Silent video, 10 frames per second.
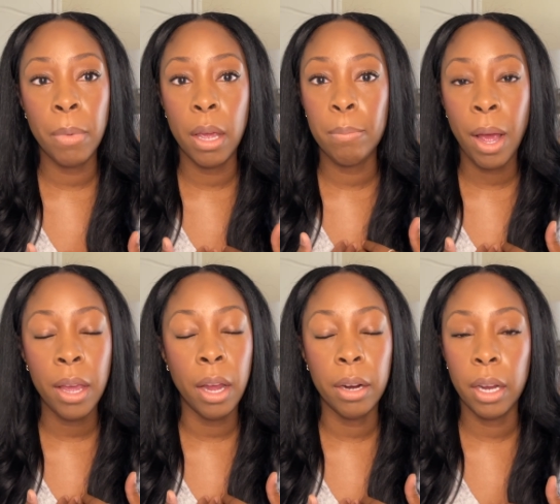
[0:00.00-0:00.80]
in
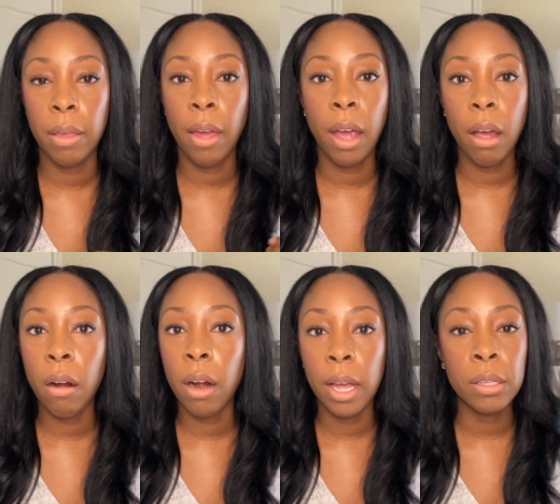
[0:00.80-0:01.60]
my area that
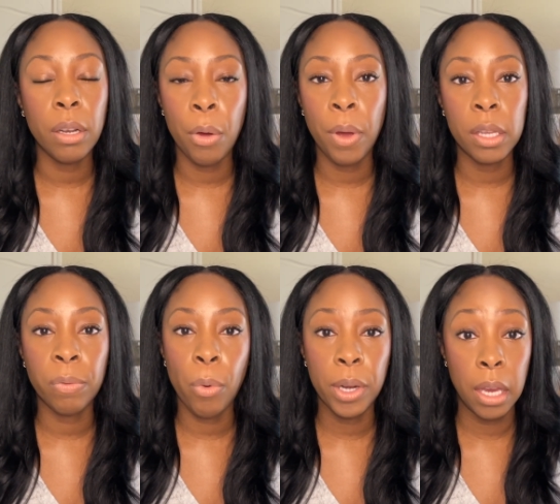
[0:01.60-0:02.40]
are as low as
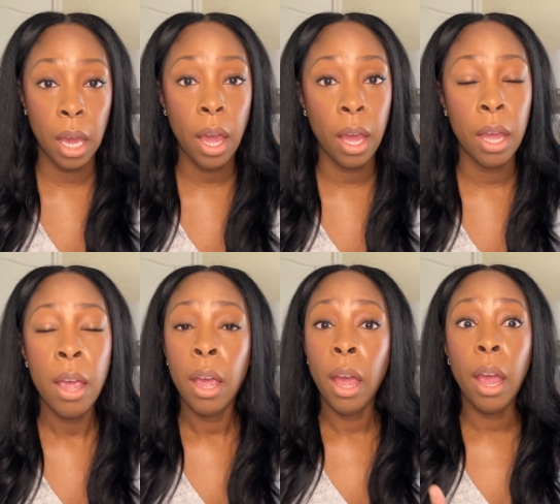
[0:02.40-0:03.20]
40K.
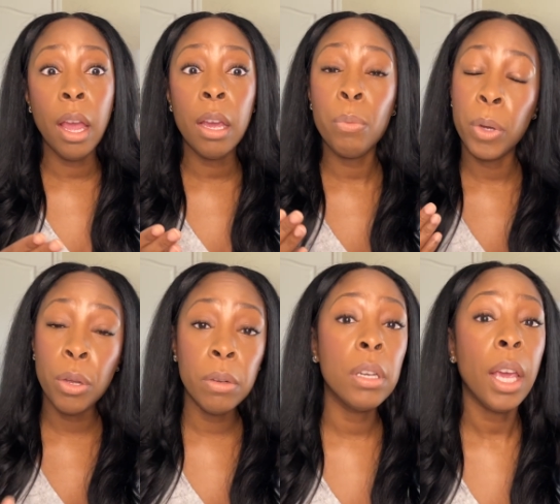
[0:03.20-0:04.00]
And when
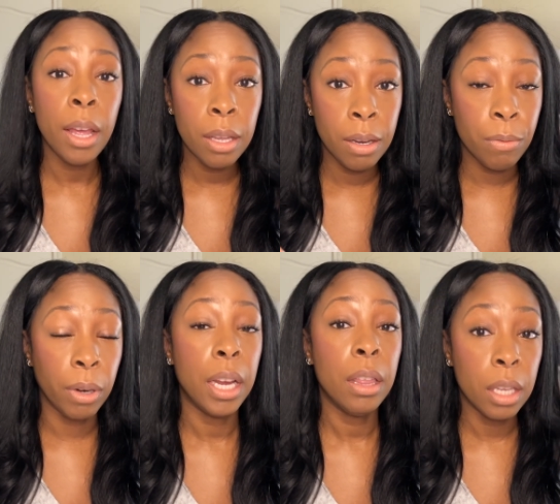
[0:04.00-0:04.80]
you look at and
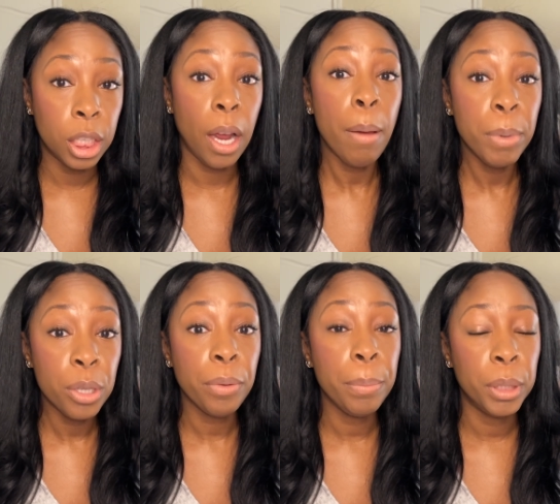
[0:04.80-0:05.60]
read the job
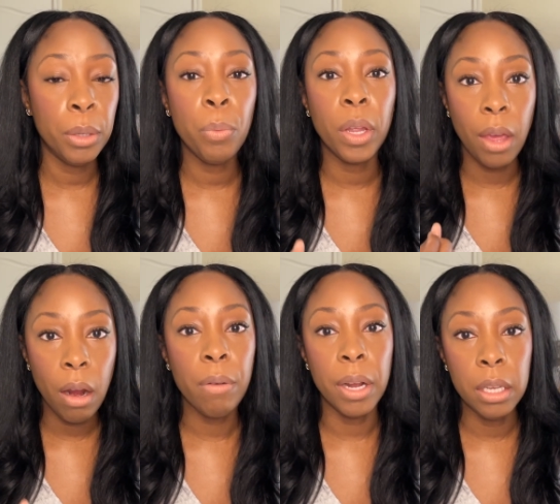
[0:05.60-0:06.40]
description, what they
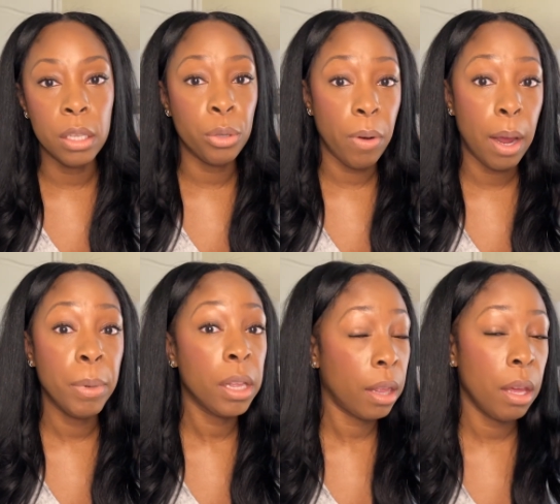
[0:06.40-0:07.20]
are really
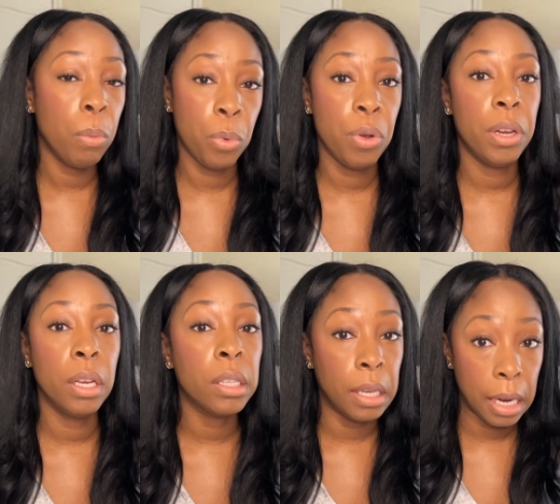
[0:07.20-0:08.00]
describing that they want
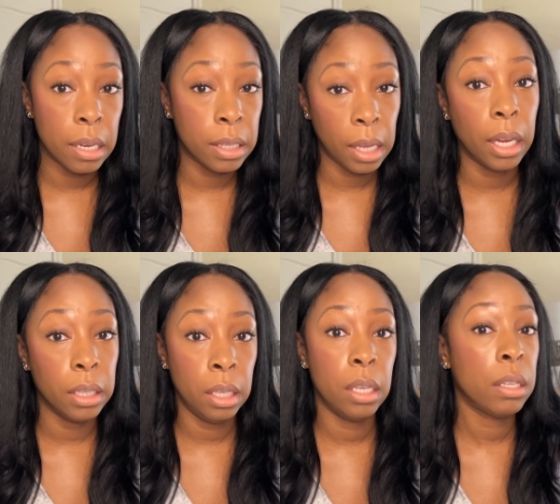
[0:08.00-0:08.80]
is a data
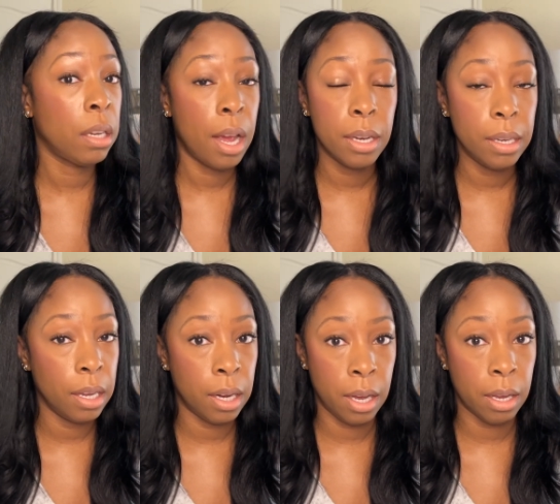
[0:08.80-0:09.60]
scientist, not a
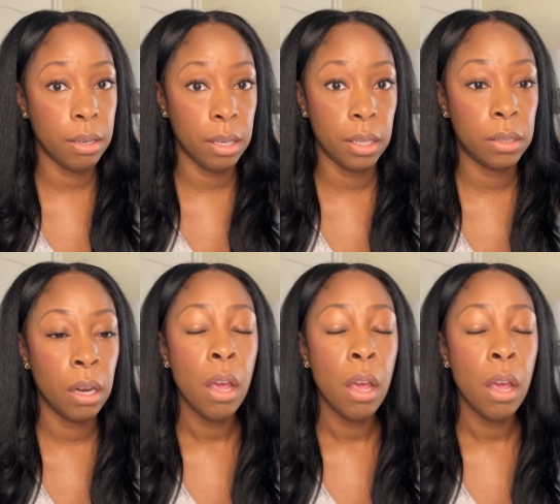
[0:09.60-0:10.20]
data analyst.